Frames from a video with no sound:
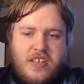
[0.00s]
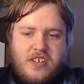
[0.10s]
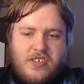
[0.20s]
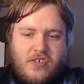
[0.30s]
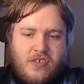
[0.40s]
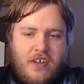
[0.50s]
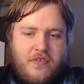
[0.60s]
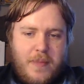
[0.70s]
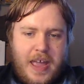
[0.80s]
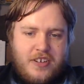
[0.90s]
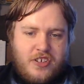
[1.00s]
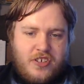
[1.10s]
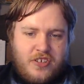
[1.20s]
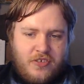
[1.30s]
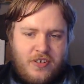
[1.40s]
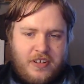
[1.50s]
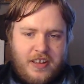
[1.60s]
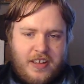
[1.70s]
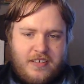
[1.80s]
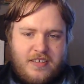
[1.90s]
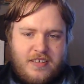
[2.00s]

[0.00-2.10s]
just a rough match to really